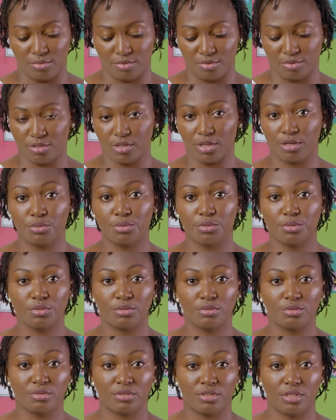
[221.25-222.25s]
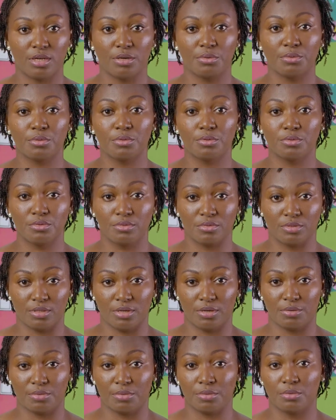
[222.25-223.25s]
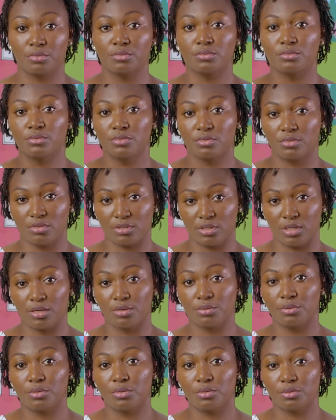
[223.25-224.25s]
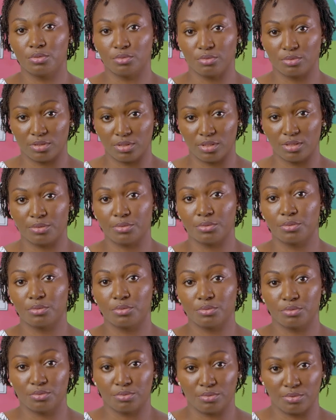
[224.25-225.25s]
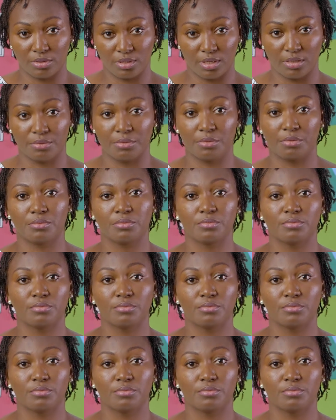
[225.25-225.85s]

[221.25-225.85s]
0, 0, 0, 0, 0, 0.